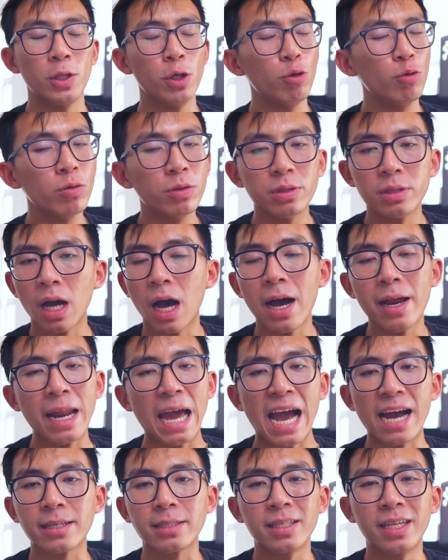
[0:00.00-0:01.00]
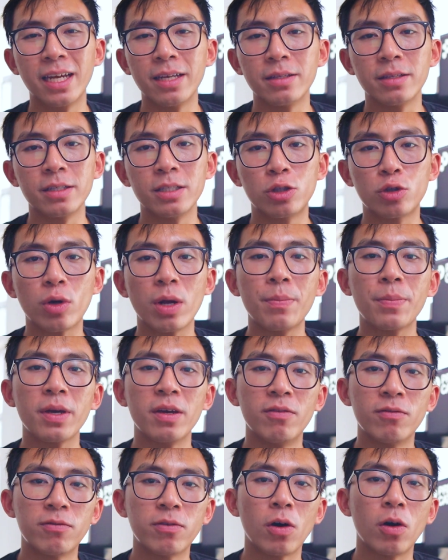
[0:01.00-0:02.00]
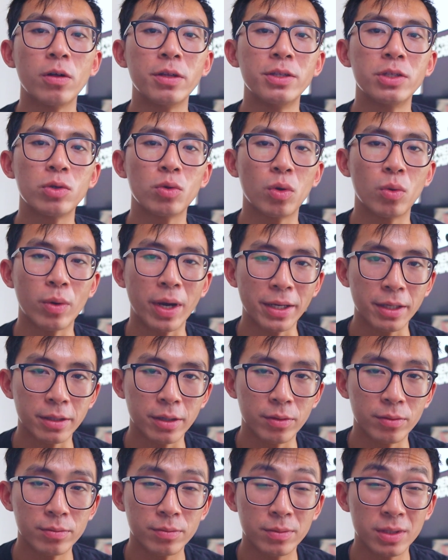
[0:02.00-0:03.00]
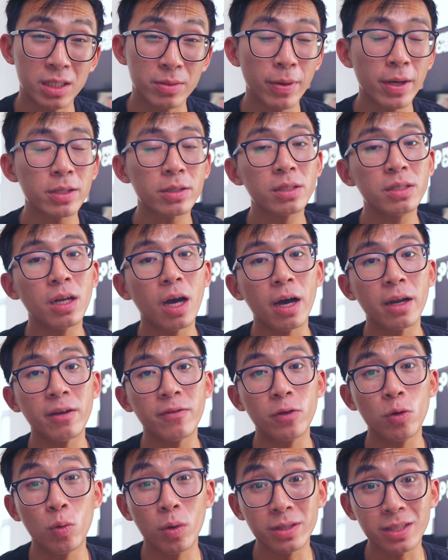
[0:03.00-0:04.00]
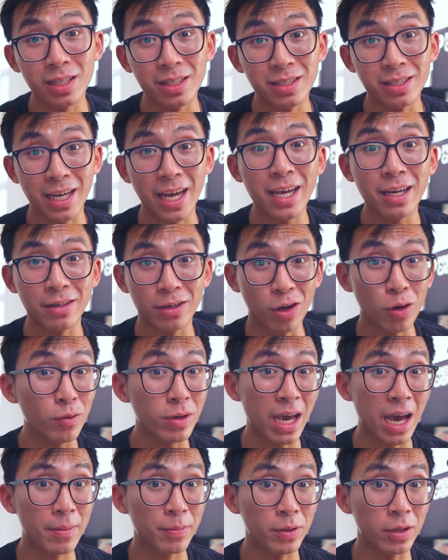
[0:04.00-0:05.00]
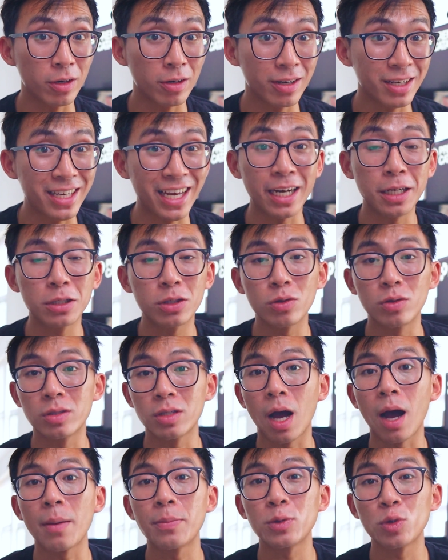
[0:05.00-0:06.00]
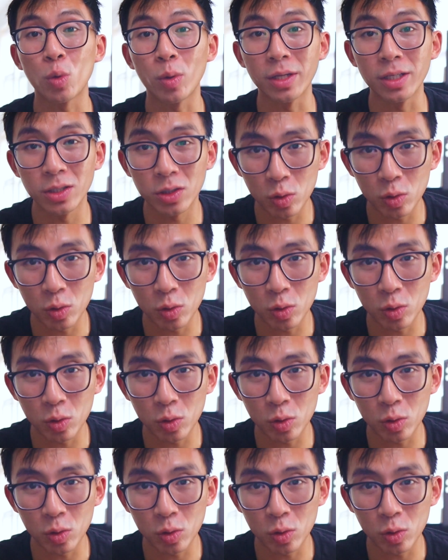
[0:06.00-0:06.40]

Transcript: You will not accidentally trip and fall into a white coat, especially not if you want to take no gap year and get into a top 20